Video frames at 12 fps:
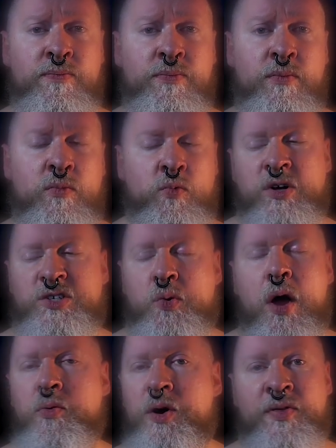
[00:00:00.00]
What's
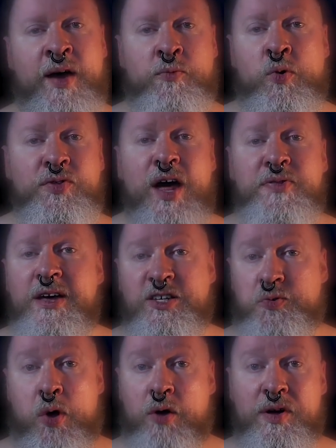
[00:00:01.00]
wrong with that? Well, nothing's
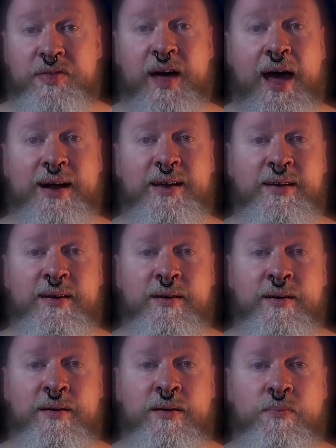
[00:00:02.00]
wrong with that.
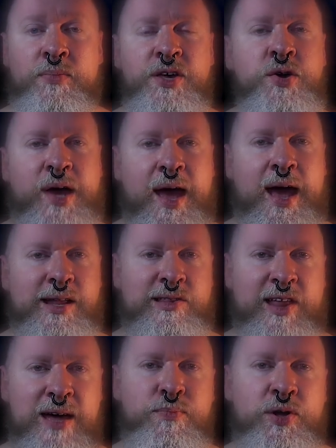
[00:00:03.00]
But you can't
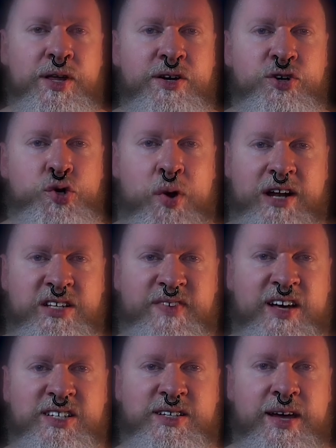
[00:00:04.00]
label it
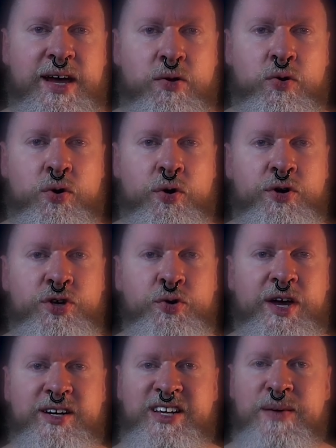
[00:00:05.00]
transvestite or you
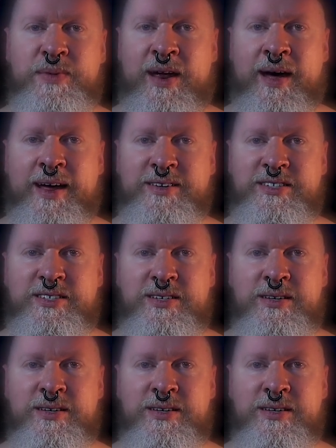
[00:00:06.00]
get demonized.